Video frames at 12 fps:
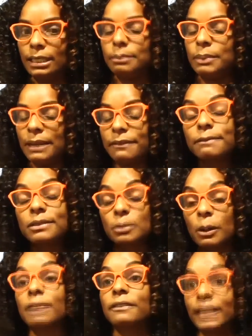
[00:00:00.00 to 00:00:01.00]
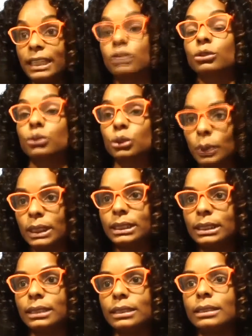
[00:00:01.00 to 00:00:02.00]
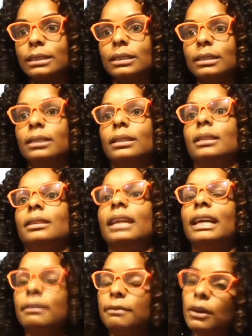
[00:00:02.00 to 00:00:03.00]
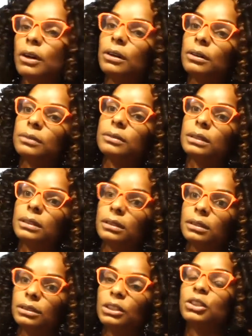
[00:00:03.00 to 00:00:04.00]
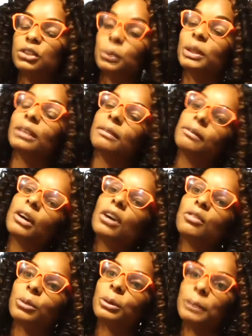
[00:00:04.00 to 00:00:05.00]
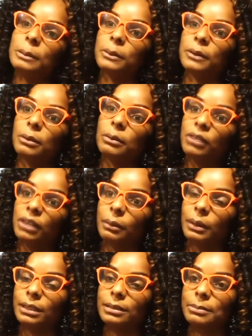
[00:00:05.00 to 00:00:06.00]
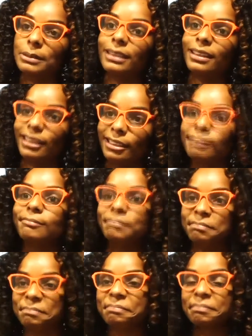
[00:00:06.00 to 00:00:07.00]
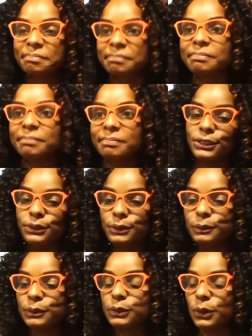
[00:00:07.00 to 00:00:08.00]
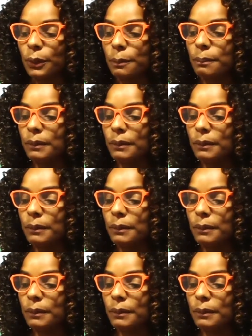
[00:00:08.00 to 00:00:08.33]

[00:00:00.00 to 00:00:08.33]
make smart financial choices that involved, so we could involve more people that we really wanted to be there. So